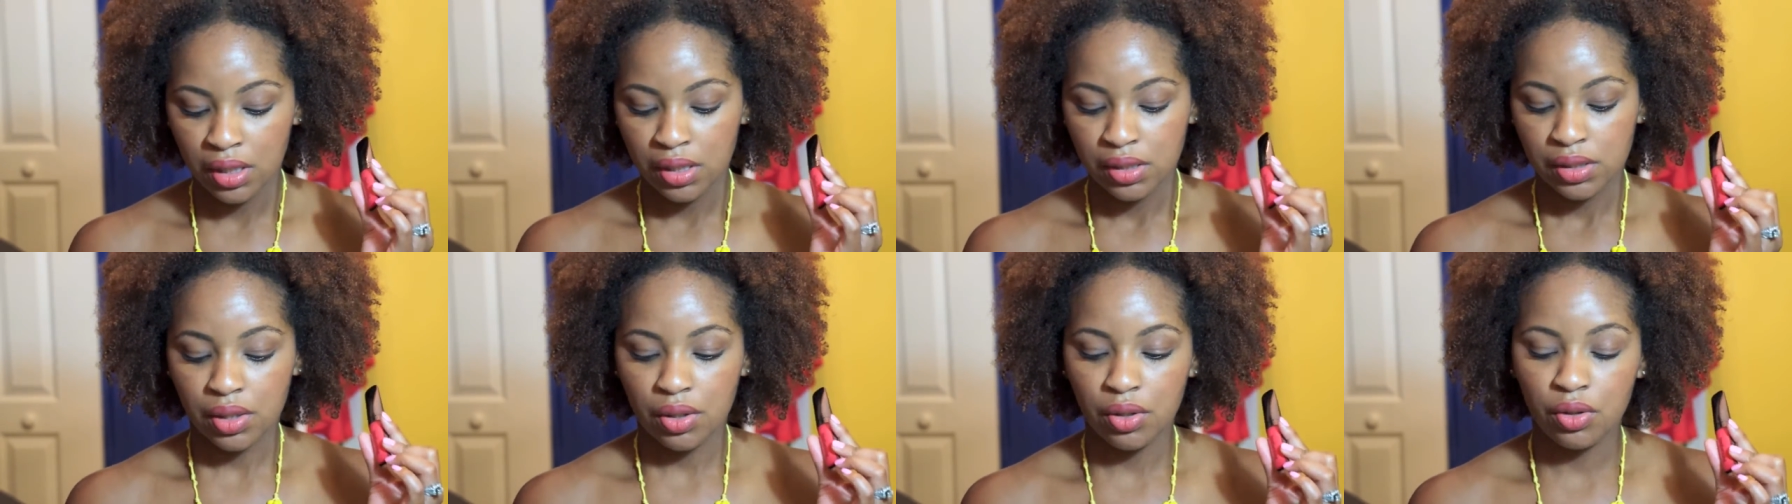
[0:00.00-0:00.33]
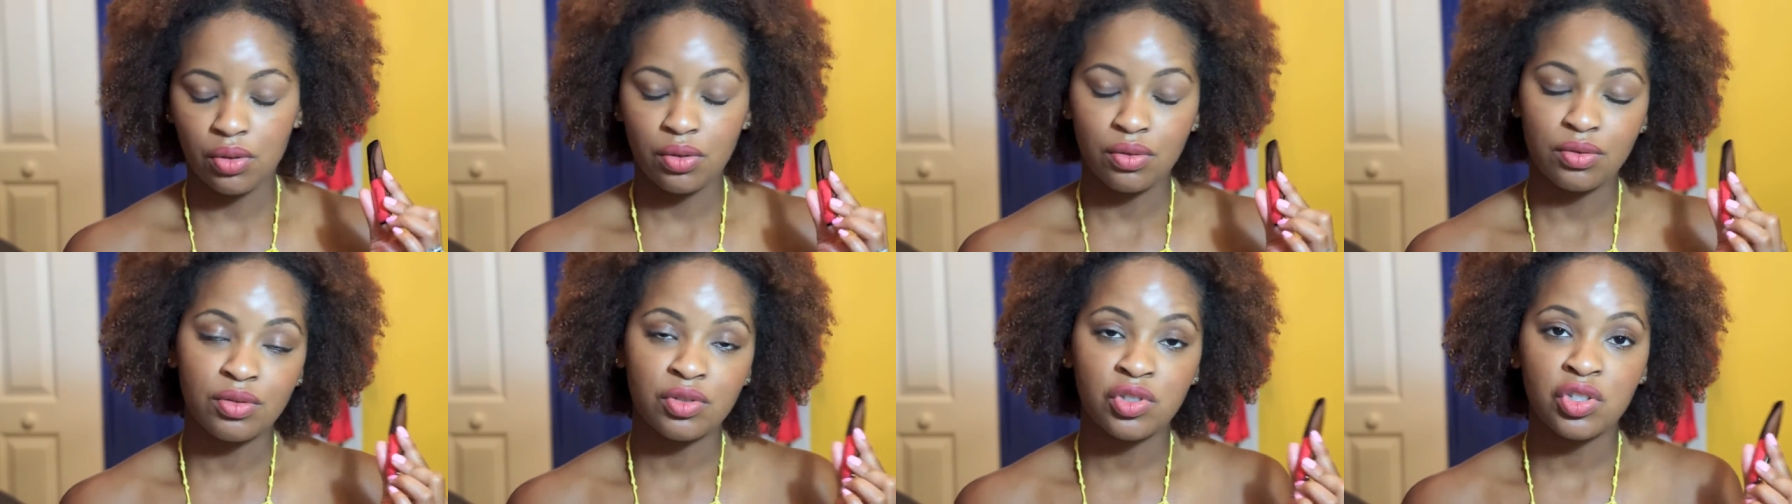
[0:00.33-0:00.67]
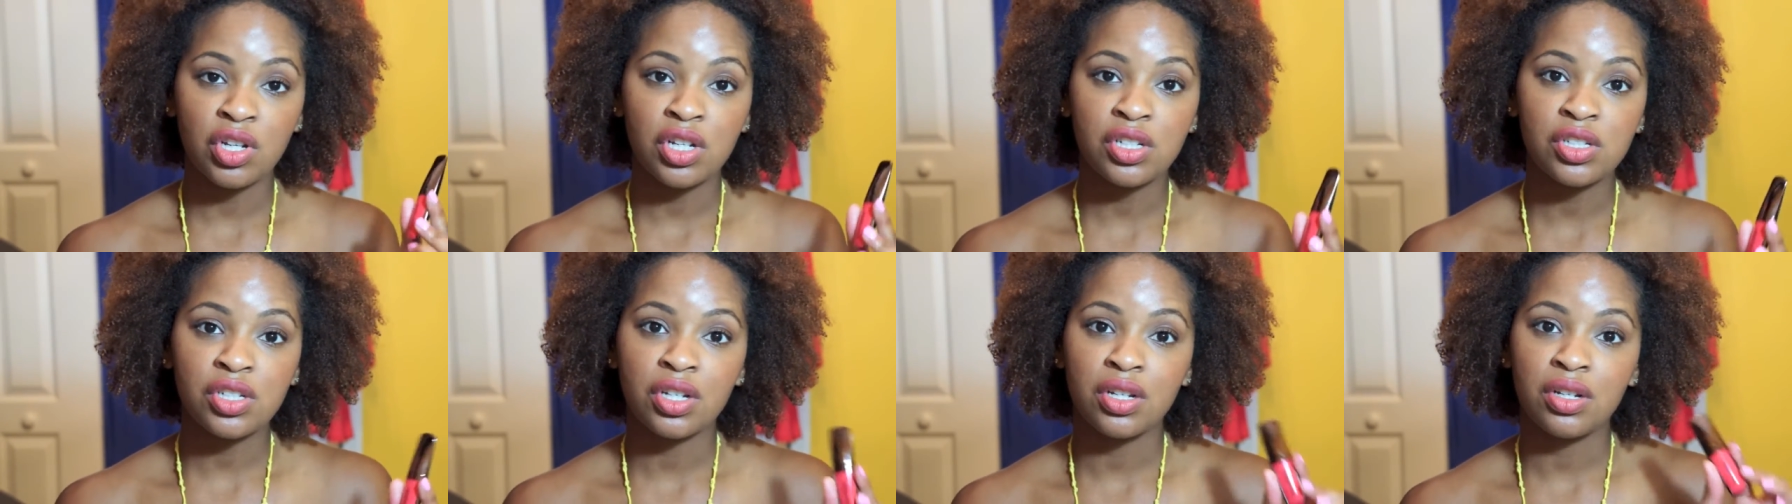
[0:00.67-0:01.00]
So
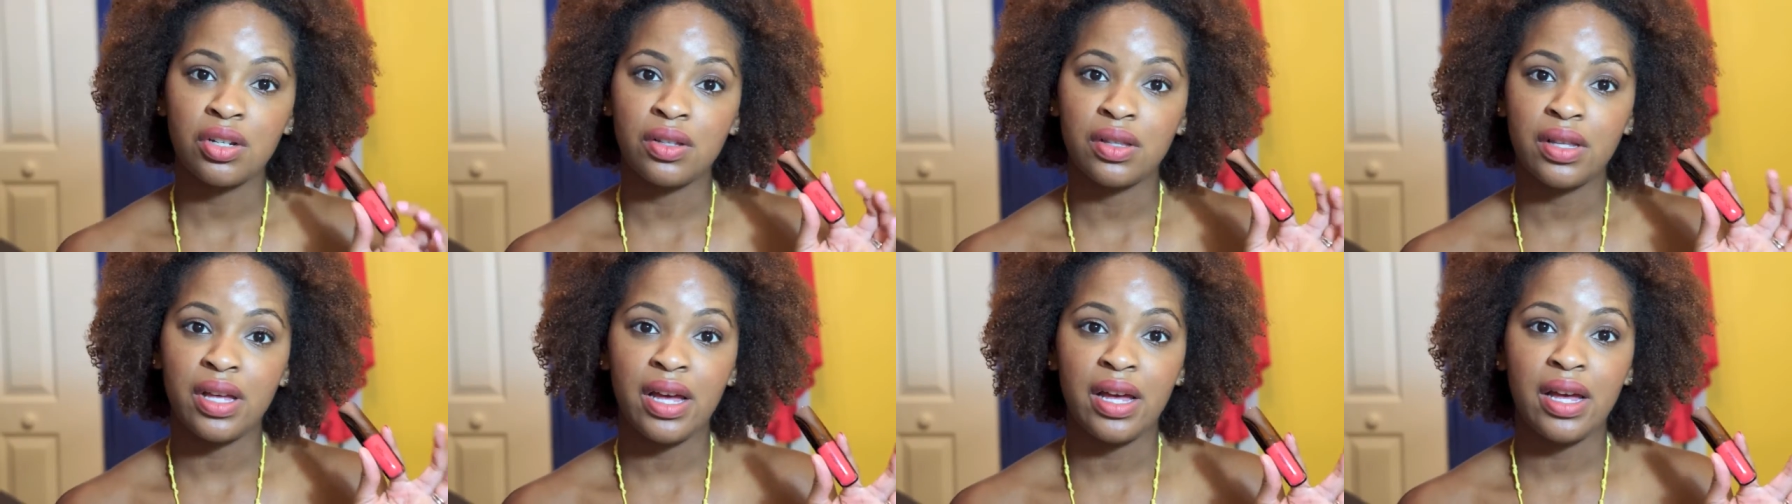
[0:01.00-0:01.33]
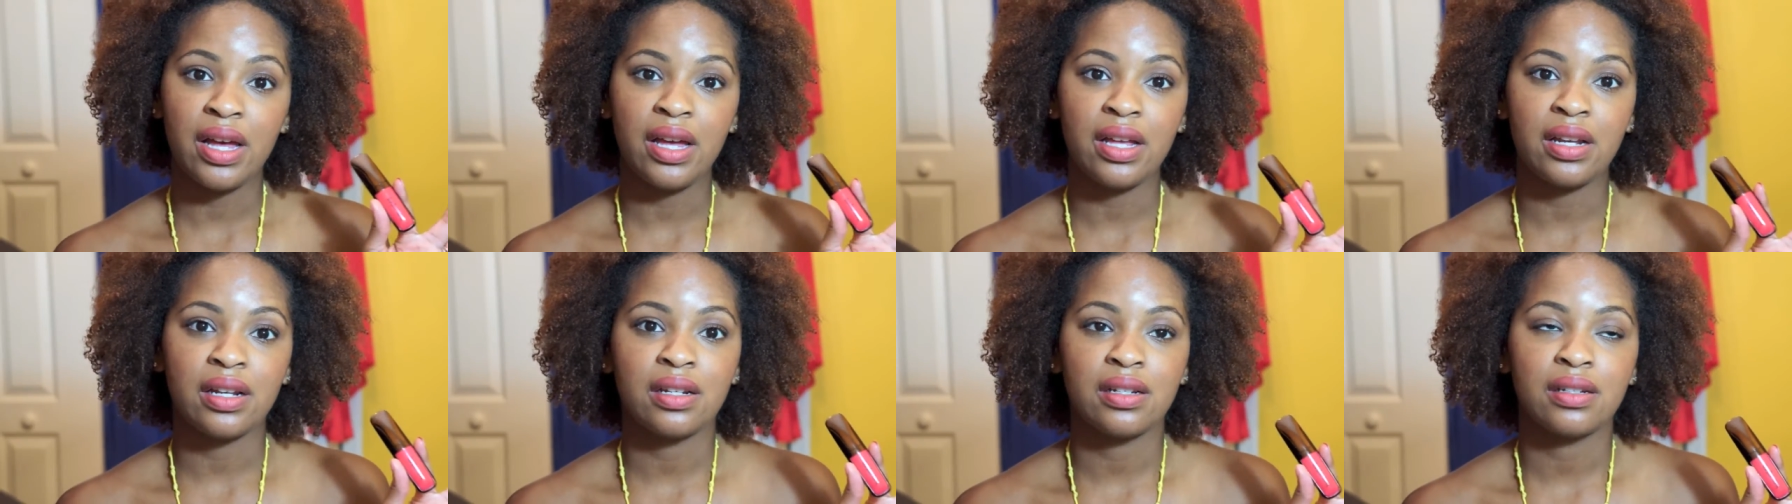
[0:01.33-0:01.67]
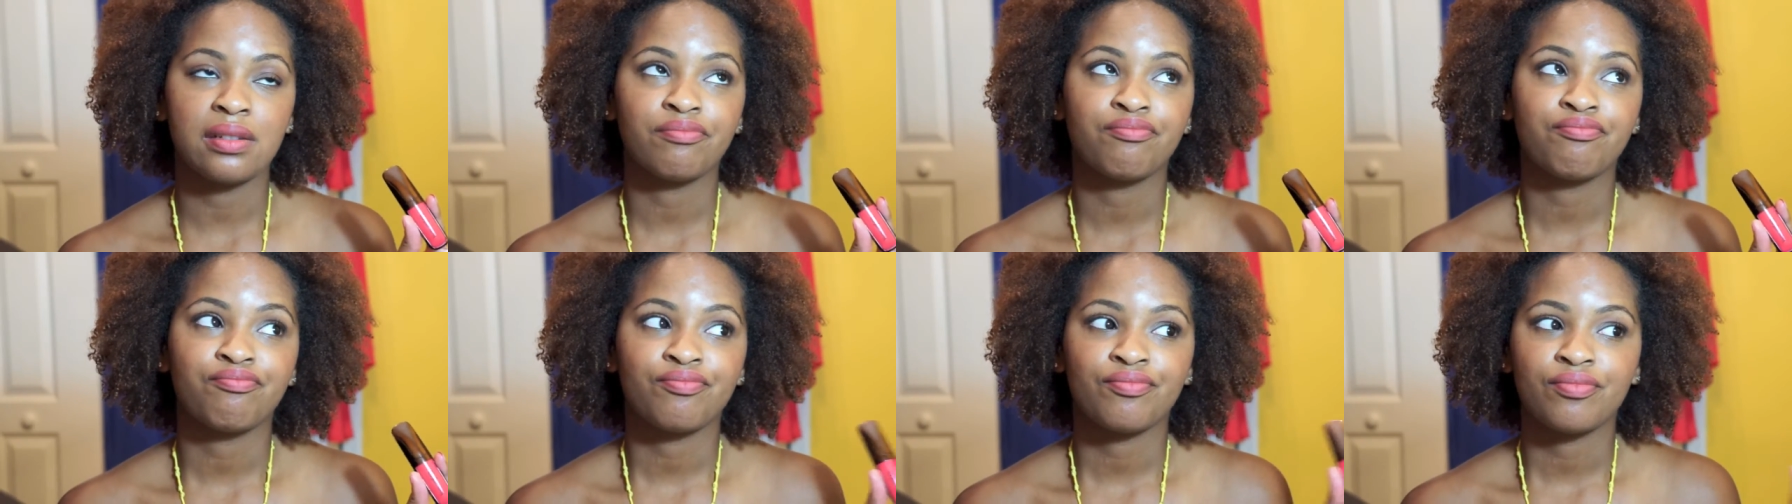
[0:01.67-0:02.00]
judging on that,
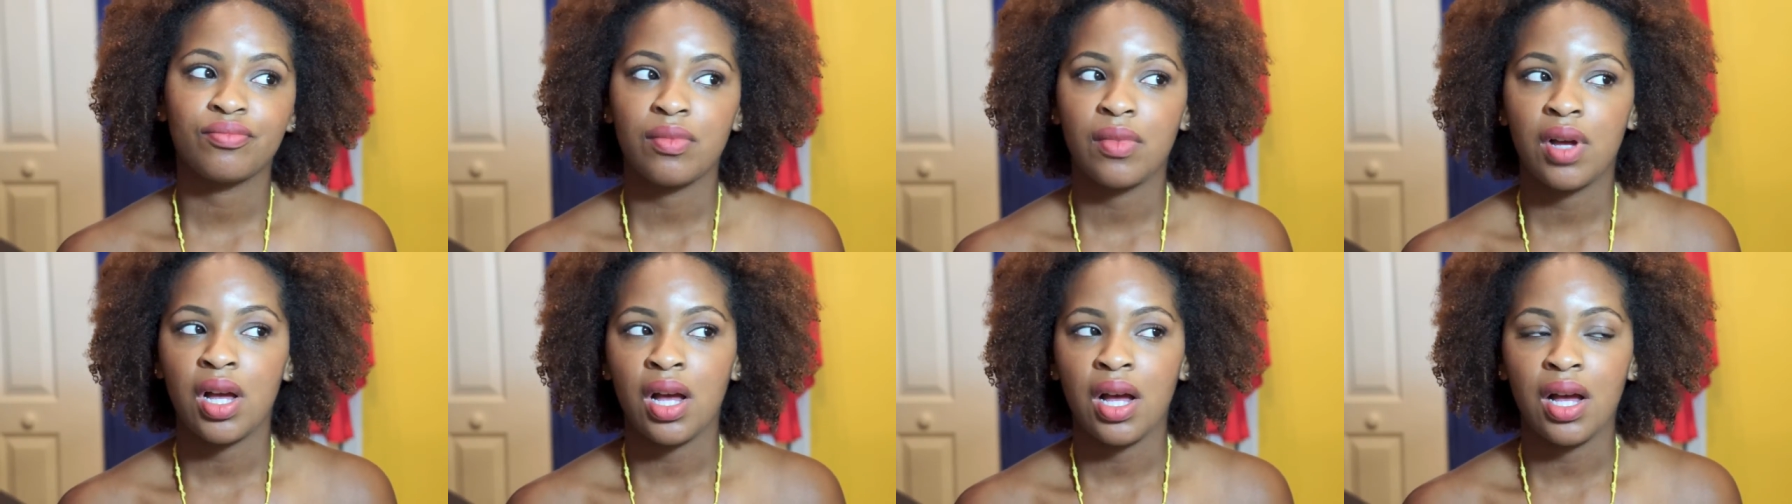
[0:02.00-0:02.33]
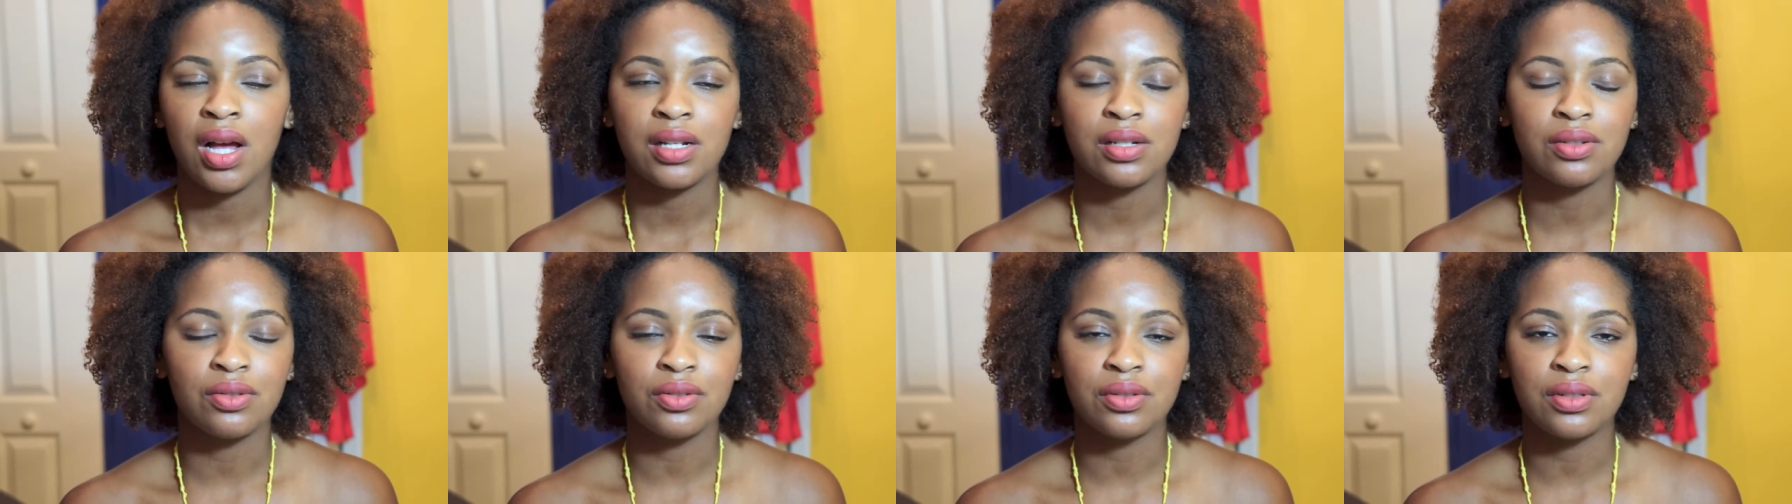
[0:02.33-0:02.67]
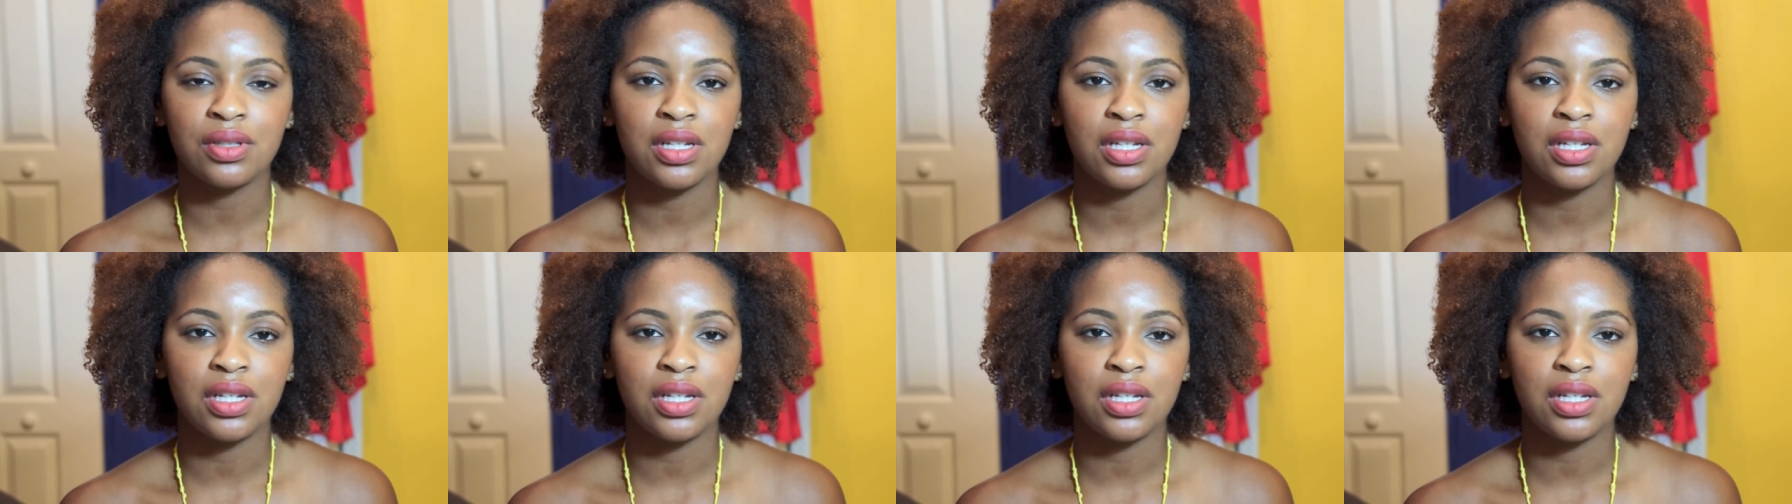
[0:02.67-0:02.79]
I don't